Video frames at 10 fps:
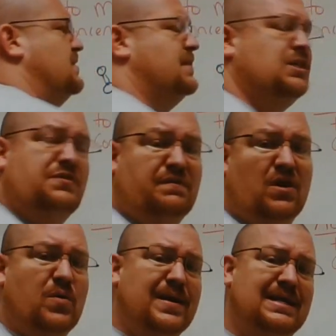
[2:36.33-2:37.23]
these
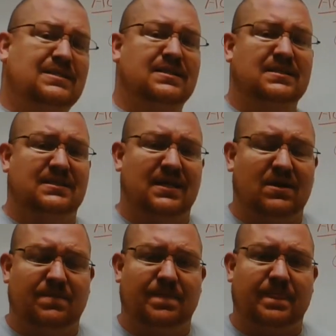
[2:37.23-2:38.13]
float into the cell.
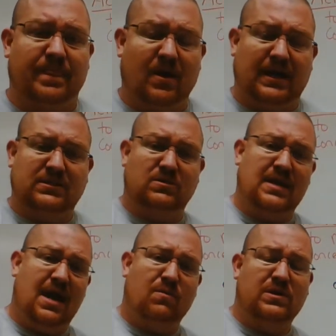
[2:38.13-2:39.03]
All right, so
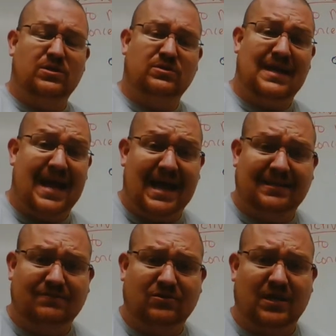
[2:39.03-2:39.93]
now we're using
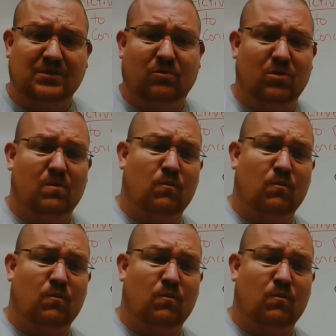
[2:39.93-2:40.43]
active transport.